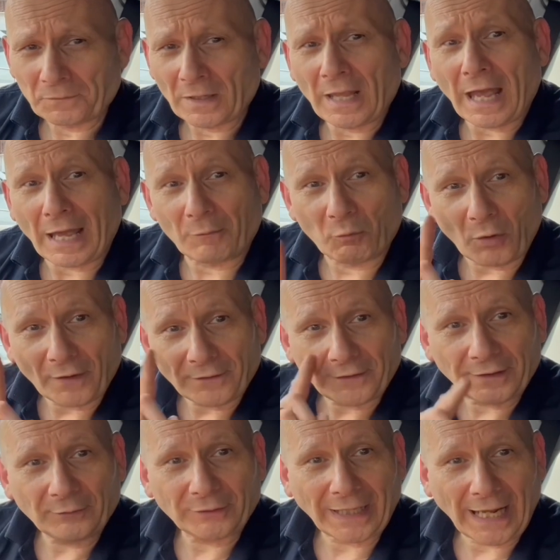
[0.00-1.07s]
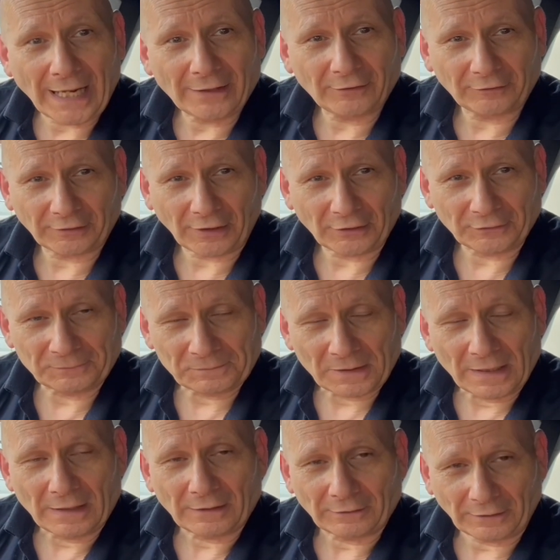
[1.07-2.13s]
And one thing with Hanshow,
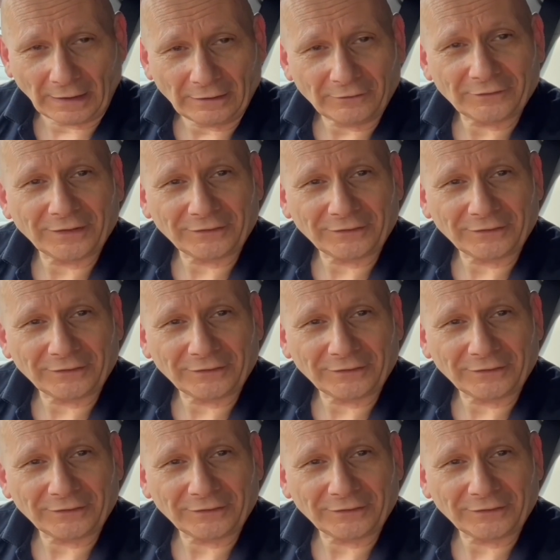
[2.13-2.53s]
they said